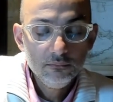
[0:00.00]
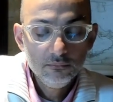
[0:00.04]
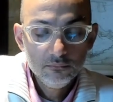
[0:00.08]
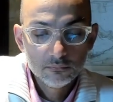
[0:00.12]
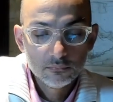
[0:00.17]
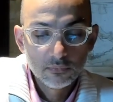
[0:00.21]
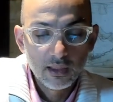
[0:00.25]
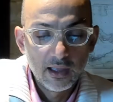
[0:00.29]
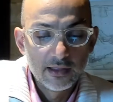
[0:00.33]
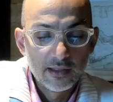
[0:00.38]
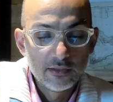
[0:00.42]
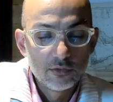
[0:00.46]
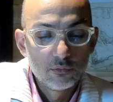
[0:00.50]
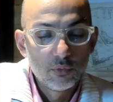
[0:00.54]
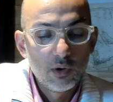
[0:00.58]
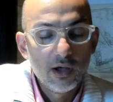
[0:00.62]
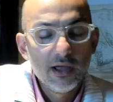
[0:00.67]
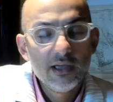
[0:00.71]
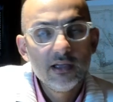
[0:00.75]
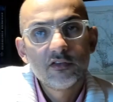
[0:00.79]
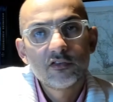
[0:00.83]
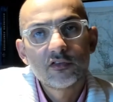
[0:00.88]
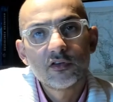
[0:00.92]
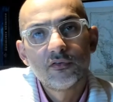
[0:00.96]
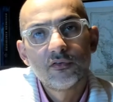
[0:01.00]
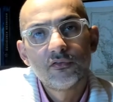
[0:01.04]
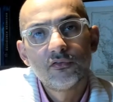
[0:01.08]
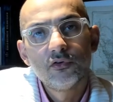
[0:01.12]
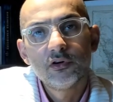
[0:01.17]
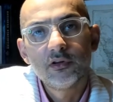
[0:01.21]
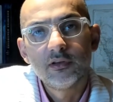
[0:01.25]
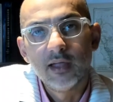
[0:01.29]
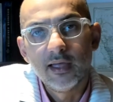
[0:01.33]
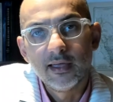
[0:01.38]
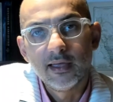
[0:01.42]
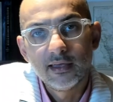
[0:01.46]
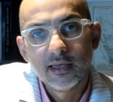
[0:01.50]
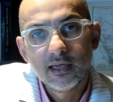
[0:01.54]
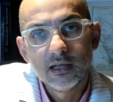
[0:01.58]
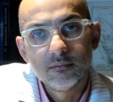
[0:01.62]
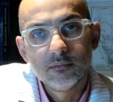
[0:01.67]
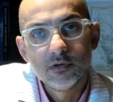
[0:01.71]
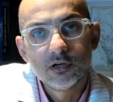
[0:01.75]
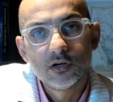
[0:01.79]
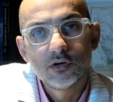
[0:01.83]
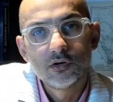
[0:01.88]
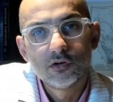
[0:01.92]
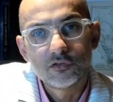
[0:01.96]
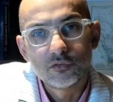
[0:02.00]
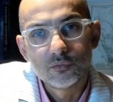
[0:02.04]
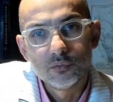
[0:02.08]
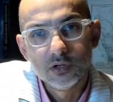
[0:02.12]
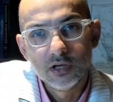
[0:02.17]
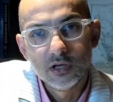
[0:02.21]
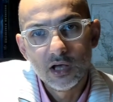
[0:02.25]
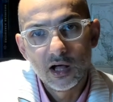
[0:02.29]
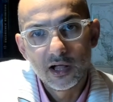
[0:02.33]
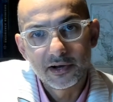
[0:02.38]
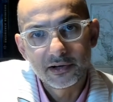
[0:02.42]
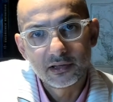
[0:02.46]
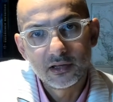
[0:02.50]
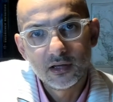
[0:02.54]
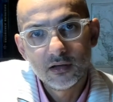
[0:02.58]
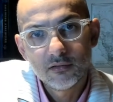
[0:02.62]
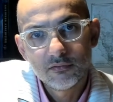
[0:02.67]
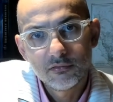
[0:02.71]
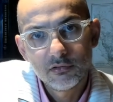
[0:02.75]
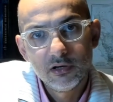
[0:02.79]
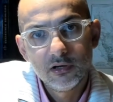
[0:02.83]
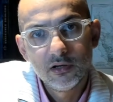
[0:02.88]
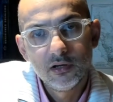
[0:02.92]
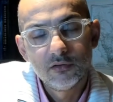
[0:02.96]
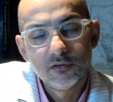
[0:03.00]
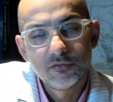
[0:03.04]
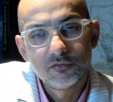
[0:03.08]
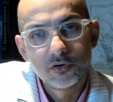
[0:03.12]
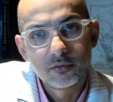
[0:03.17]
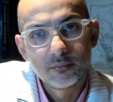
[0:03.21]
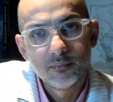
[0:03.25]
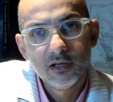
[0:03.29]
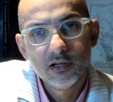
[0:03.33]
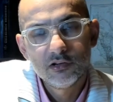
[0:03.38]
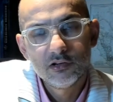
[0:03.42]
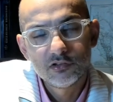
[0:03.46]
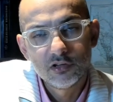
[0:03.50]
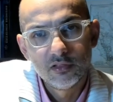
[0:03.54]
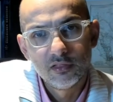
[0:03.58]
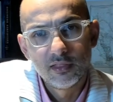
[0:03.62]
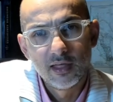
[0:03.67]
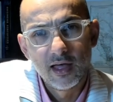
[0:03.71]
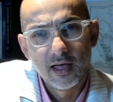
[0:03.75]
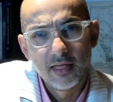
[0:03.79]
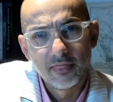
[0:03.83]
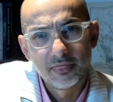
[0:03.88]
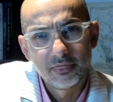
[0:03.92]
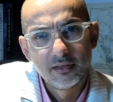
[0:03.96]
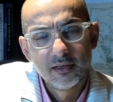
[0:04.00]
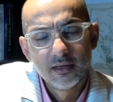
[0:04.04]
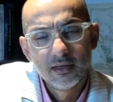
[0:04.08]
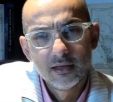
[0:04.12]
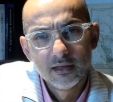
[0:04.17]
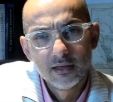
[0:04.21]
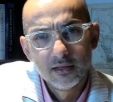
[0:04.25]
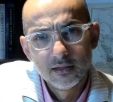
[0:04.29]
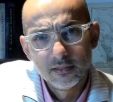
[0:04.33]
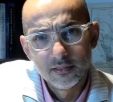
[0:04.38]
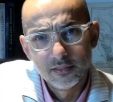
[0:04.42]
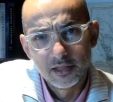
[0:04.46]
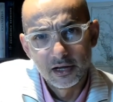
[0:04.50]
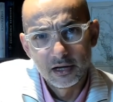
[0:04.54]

And why s of 40 again? Because we are given information that the